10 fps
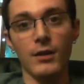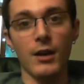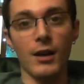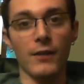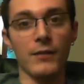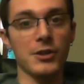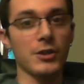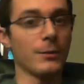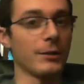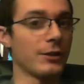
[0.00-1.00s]

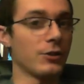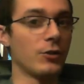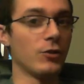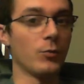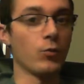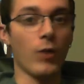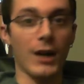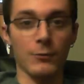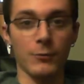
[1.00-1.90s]
Eventually going to get to product